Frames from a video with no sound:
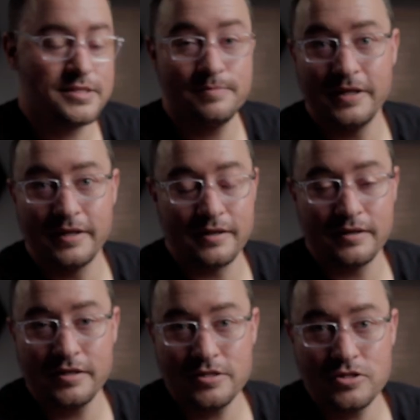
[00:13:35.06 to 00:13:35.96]
speak
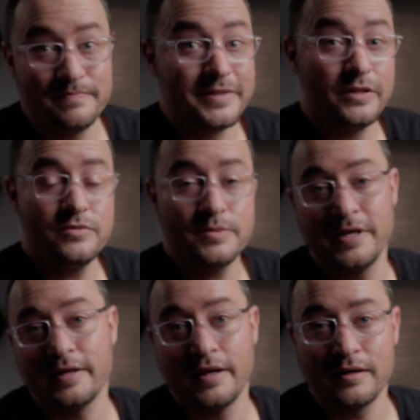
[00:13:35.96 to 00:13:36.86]
English, you
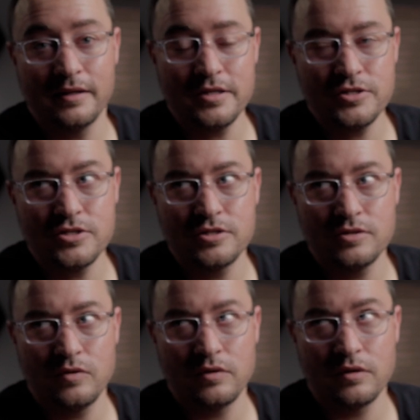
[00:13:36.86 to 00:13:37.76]
speak English,
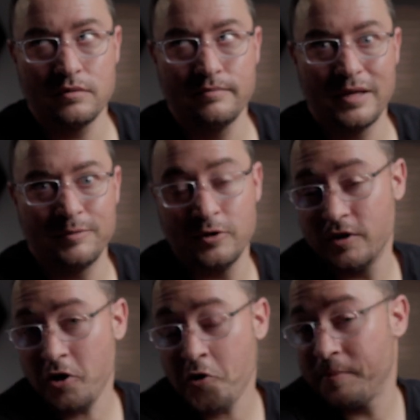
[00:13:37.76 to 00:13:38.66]
or maybe you
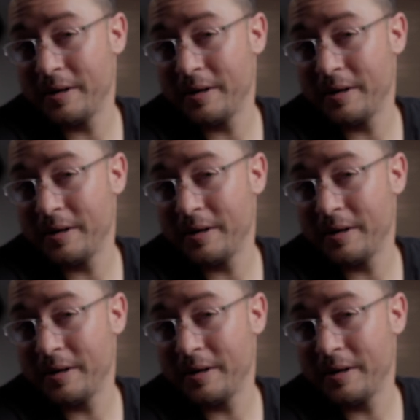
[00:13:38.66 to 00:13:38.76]
don't.